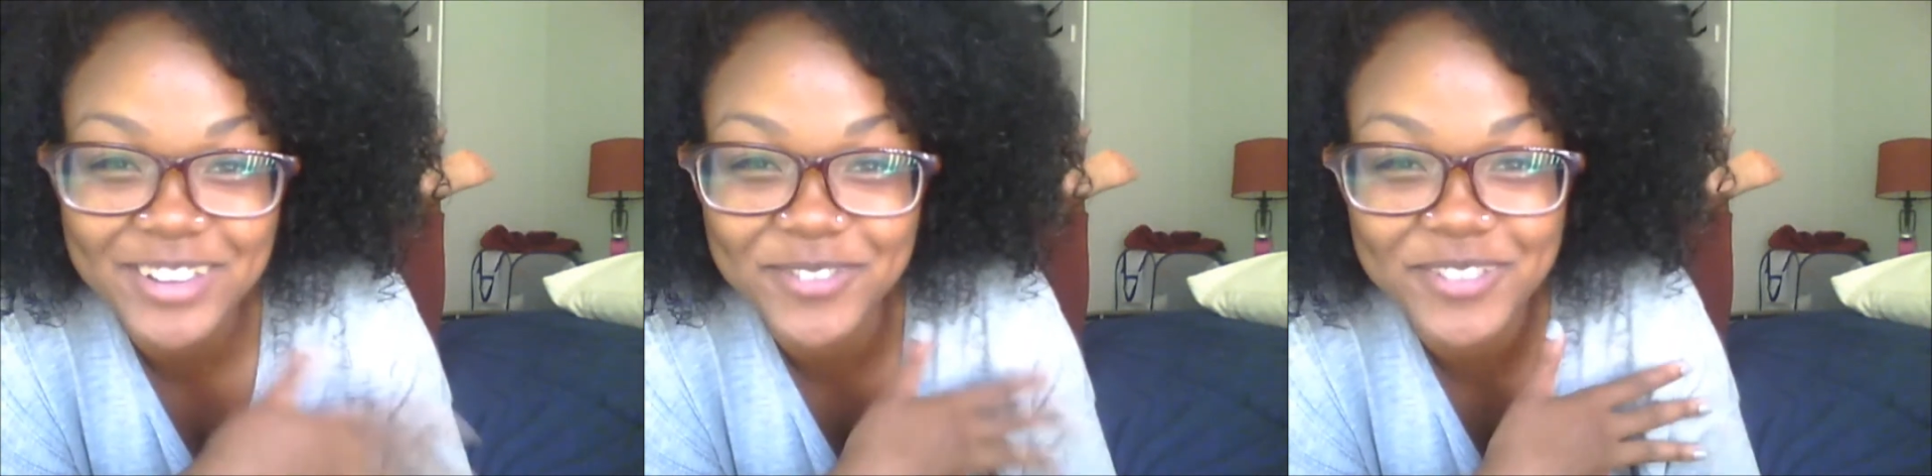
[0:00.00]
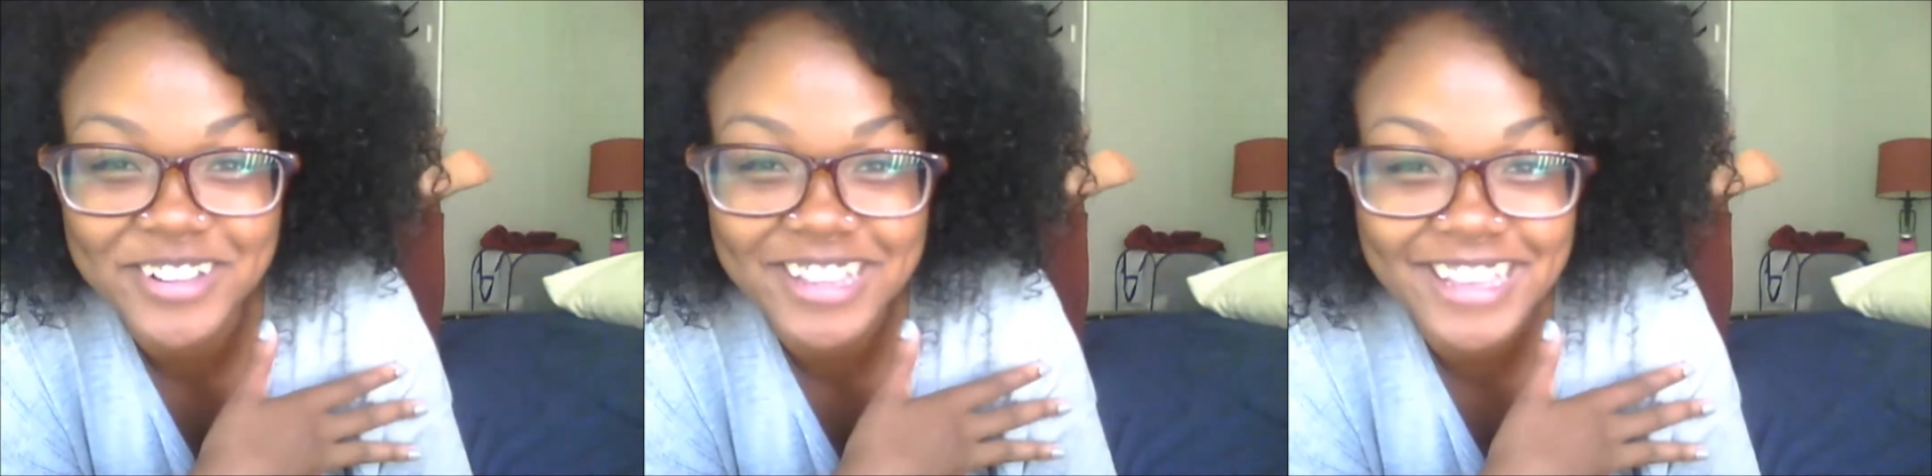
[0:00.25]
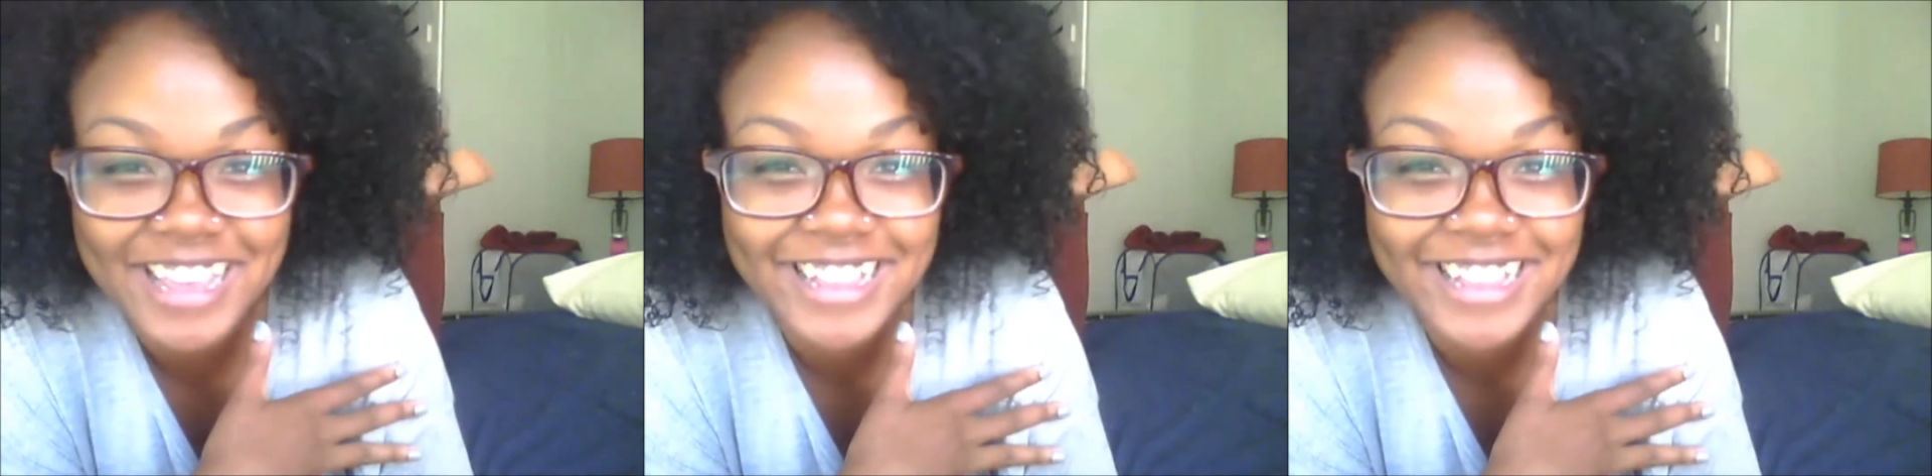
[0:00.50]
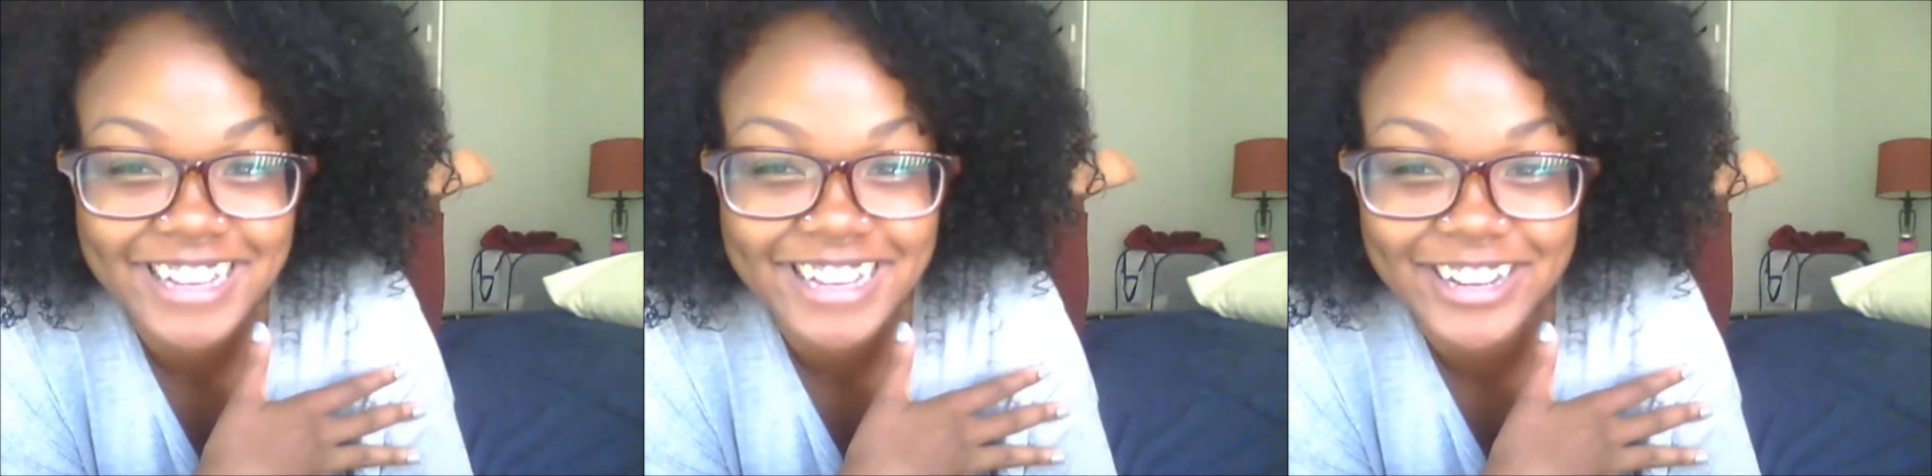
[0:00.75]
Kimberly
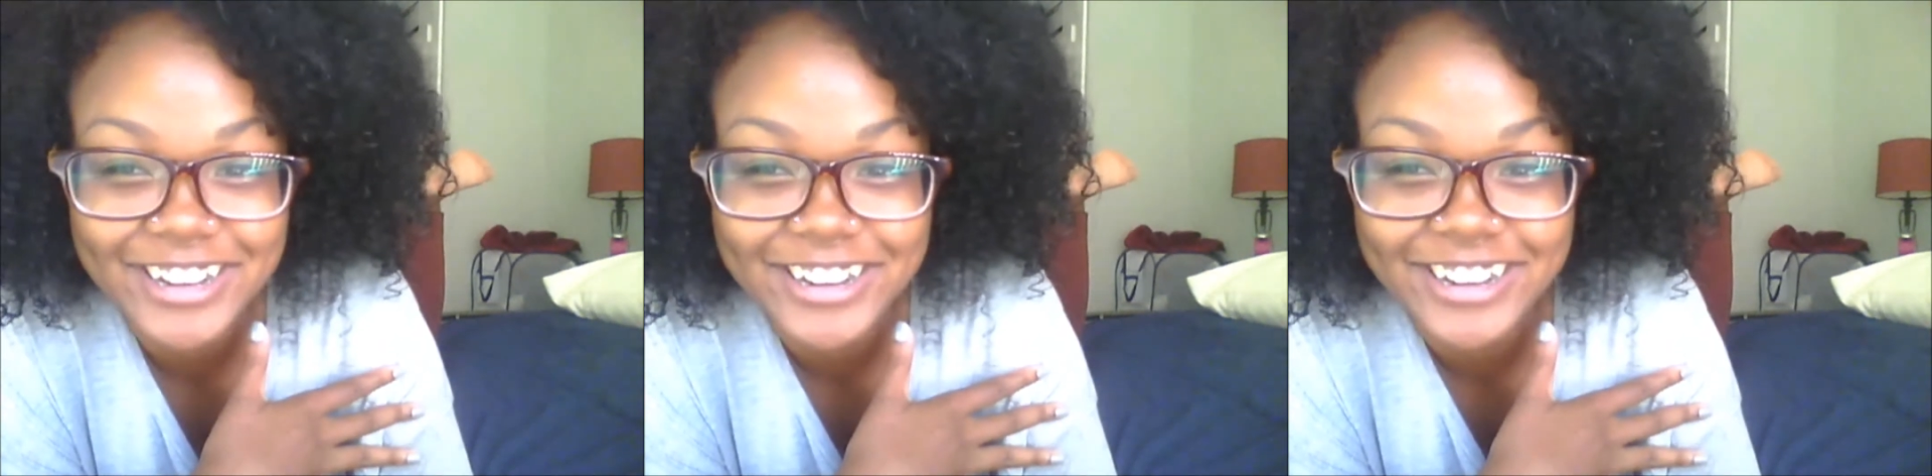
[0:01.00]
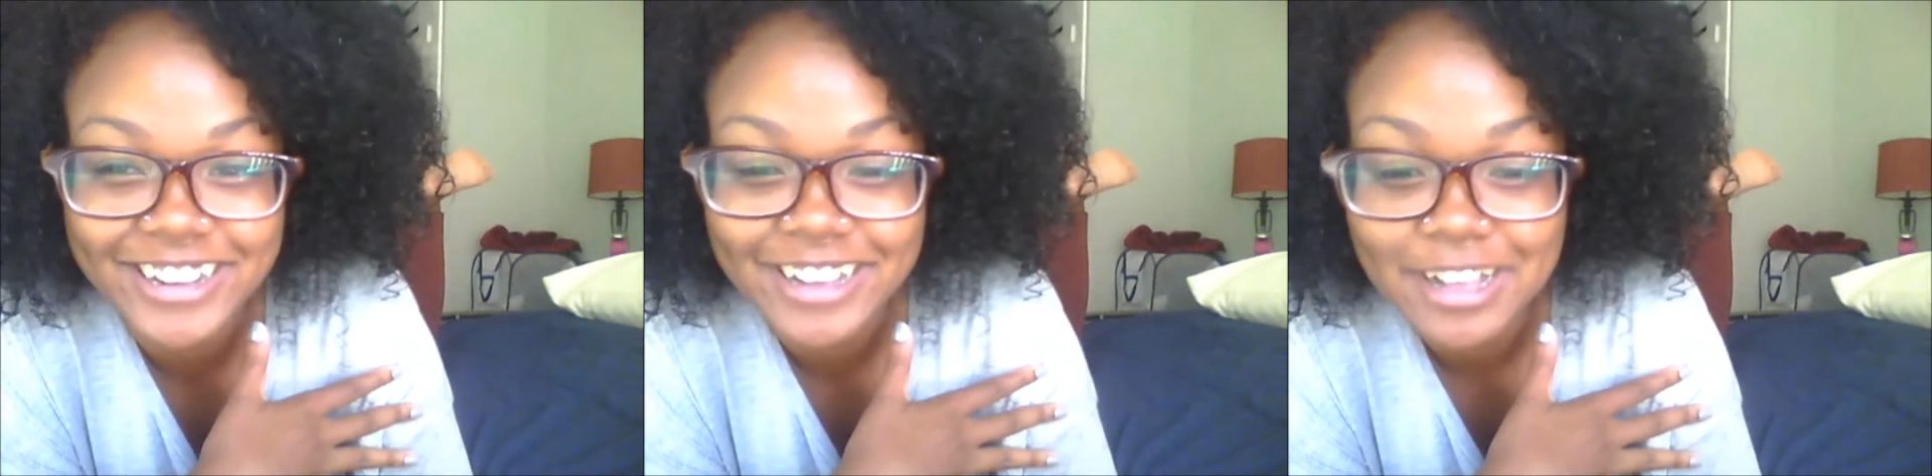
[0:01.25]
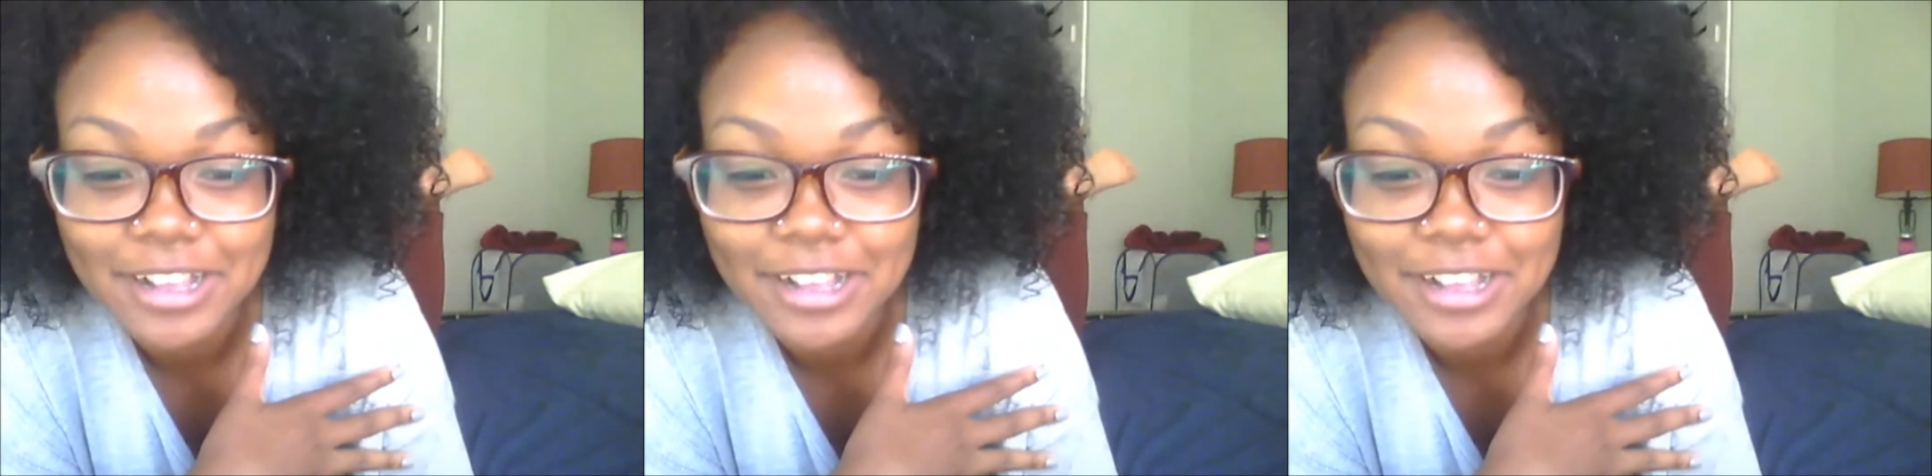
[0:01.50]
Kaylee here.